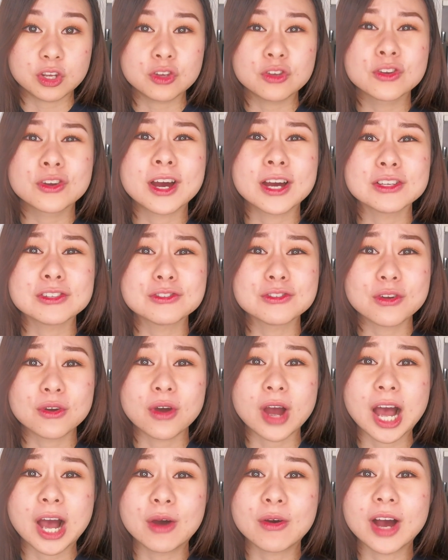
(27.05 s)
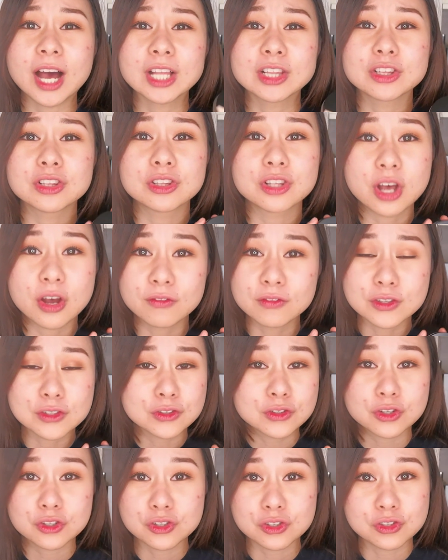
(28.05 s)
you guys know how I love this
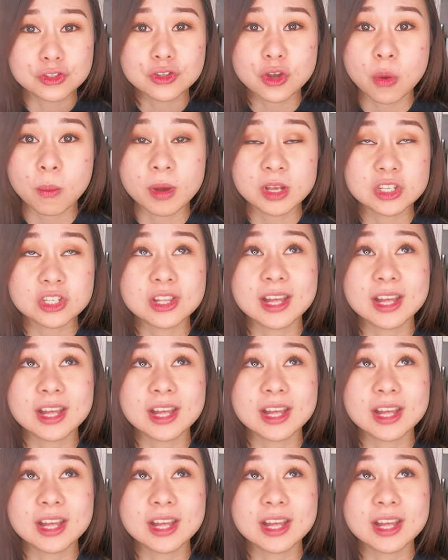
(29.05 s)
cushion so much.